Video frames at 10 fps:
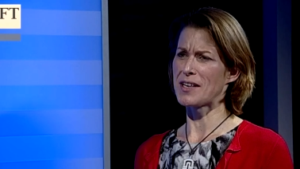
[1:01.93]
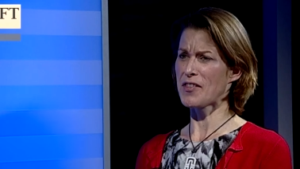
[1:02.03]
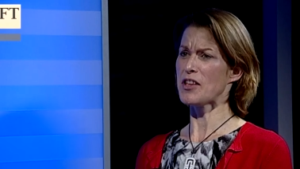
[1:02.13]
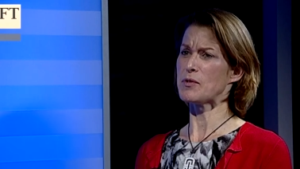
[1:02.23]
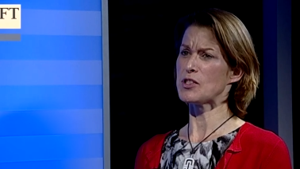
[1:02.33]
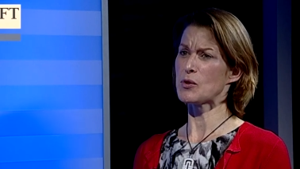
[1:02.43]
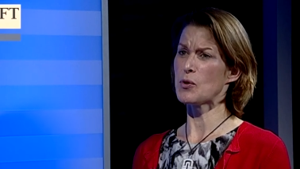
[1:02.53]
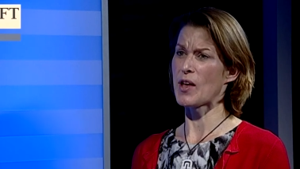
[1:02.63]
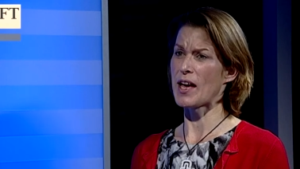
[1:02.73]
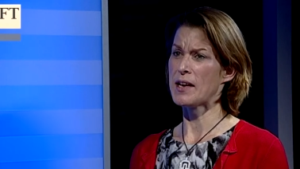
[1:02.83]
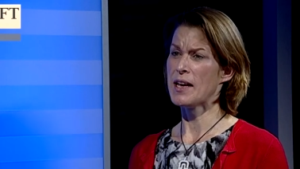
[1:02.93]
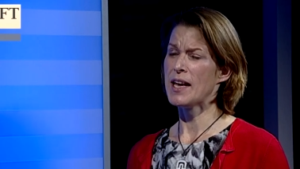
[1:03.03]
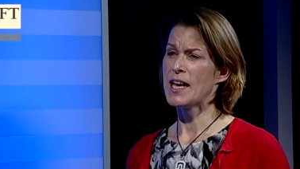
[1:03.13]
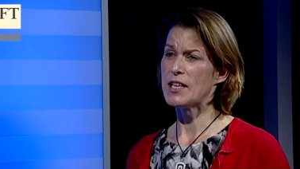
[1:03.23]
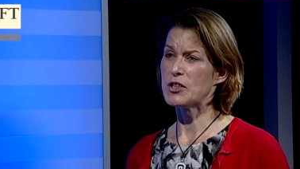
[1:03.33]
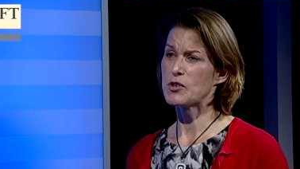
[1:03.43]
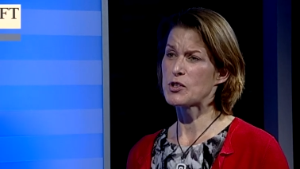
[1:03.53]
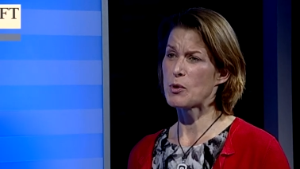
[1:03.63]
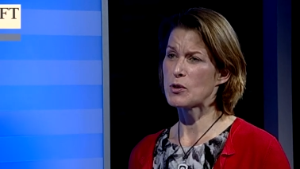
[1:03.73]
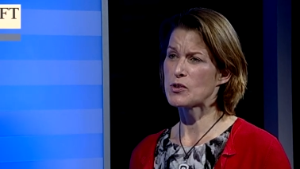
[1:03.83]
And I think we saw that in the
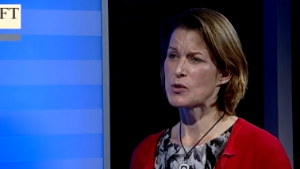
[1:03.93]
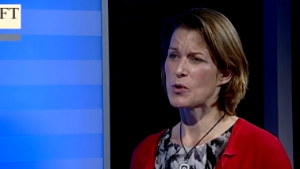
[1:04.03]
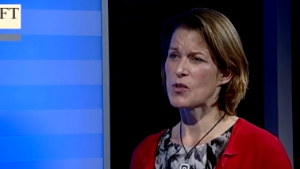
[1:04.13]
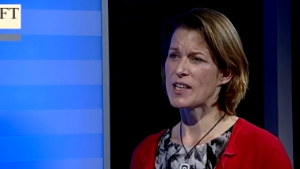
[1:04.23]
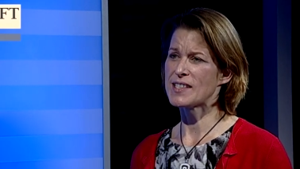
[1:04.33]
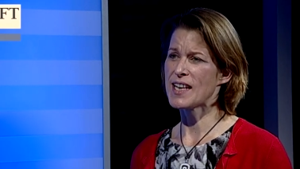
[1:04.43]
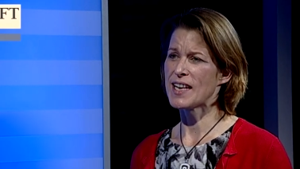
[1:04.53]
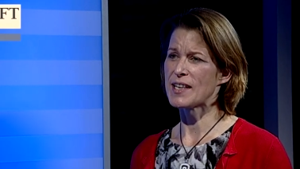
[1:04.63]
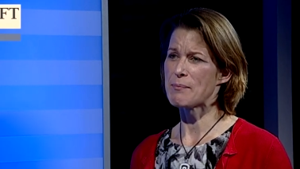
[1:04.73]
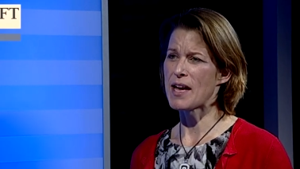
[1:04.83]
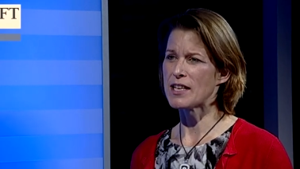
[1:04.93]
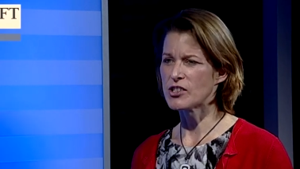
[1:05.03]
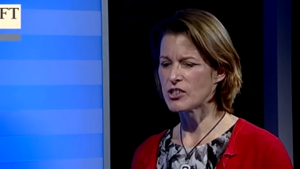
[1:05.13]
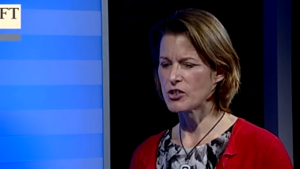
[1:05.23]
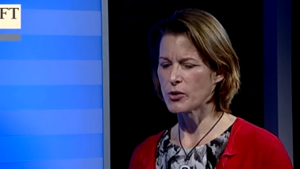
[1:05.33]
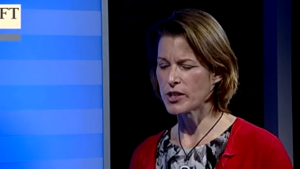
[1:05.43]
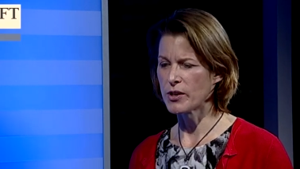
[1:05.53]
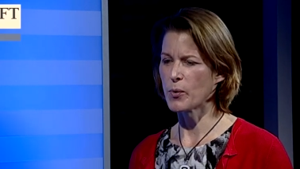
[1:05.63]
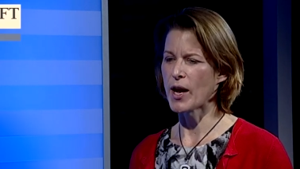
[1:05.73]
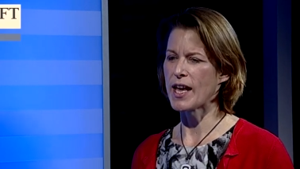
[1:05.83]
response to what they said. They managed to do it
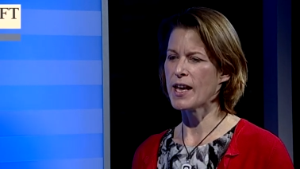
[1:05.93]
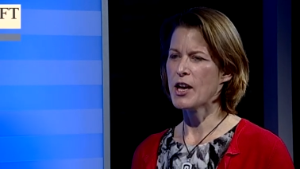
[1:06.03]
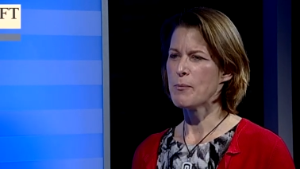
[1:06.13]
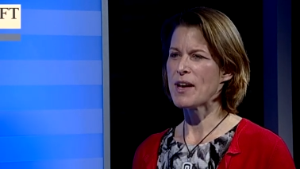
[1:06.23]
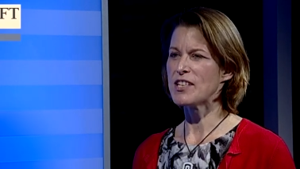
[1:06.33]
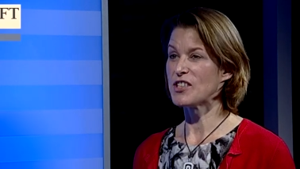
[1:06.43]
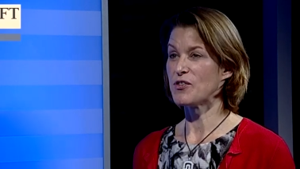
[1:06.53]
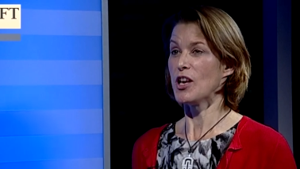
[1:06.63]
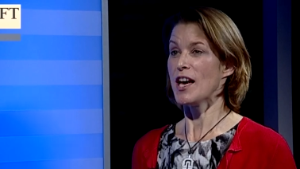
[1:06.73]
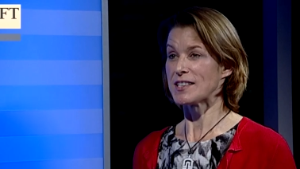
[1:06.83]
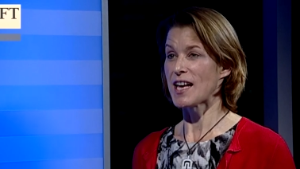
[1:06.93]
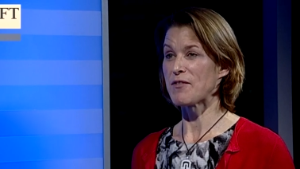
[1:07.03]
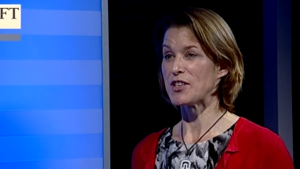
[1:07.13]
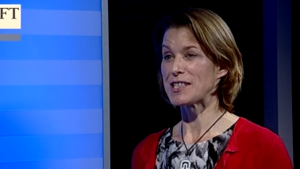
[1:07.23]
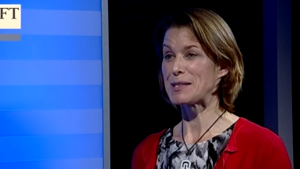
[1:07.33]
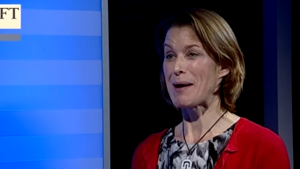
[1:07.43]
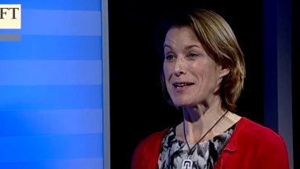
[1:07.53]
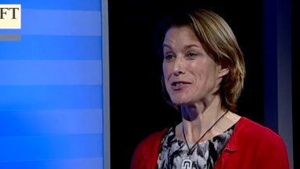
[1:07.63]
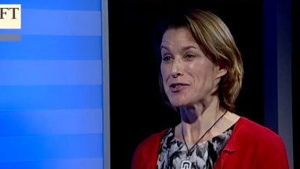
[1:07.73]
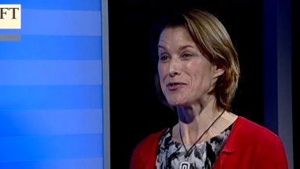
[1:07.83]
in a way, managed, if you like, to have an
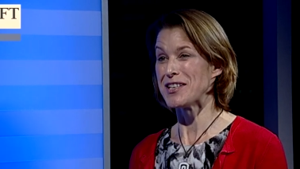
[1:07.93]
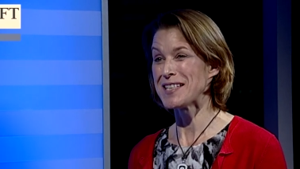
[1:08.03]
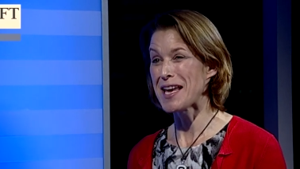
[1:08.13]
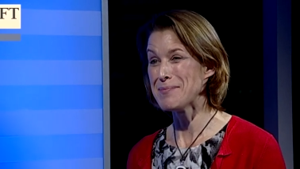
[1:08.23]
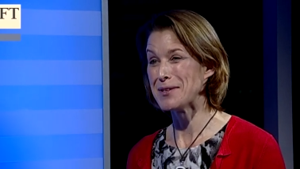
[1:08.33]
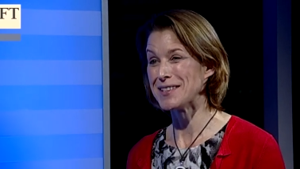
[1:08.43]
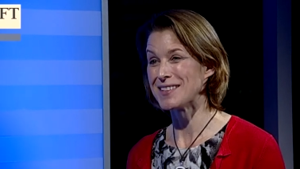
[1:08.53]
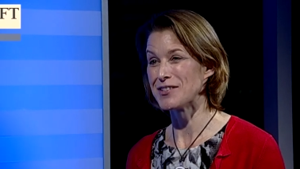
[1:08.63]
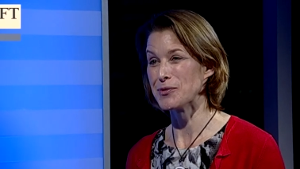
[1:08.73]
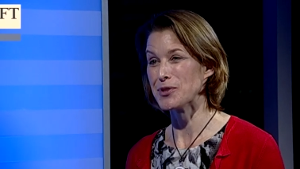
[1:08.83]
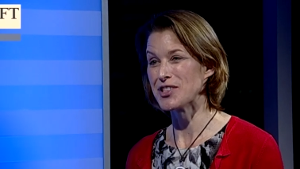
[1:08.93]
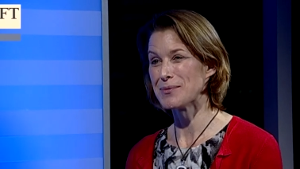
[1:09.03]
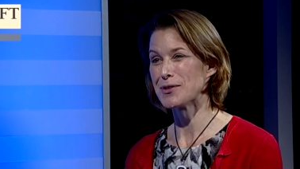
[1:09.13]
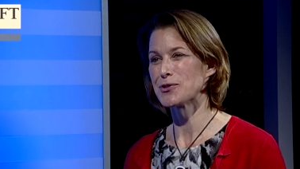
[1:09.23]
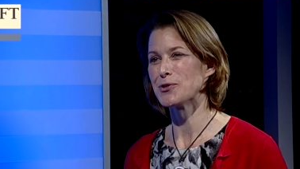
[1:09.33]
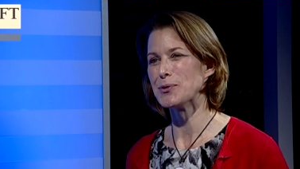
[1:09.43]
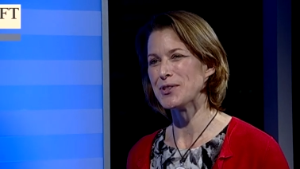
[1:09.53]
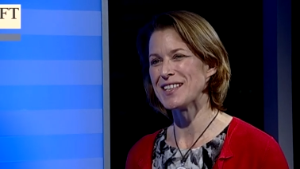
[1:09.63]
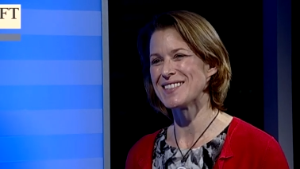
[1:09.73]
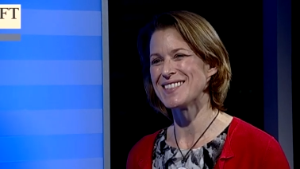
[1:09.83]
expansionary taper decision, which I'm not yes. sure we
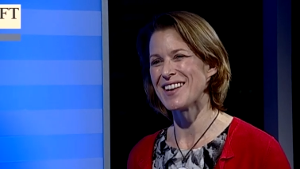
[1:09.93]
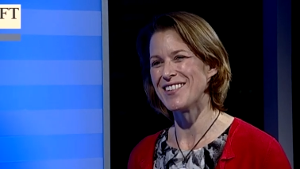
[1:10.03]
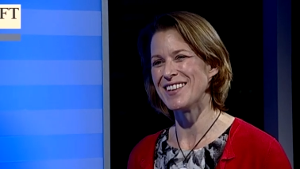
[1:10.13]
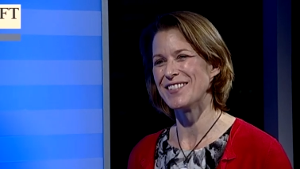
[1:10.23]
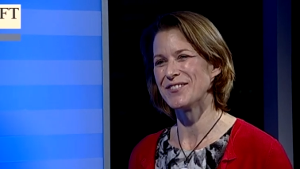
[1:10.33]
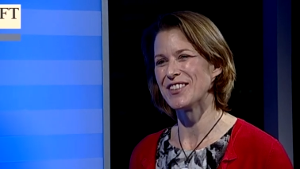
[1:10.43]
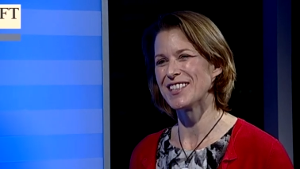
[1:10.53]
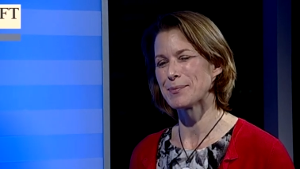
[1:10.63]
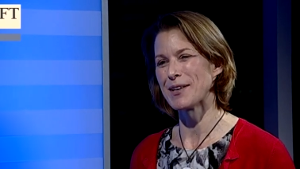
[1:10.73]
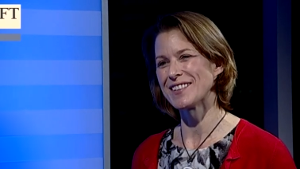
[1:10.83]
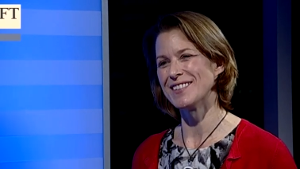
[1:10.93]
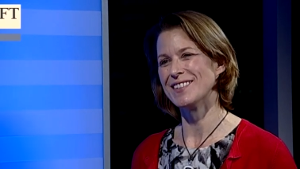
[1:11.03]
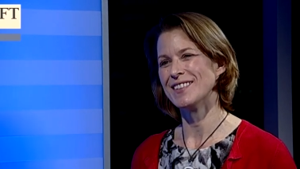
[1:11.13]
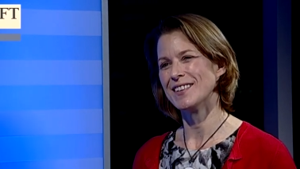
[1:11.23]
would necessarily have uh, expected.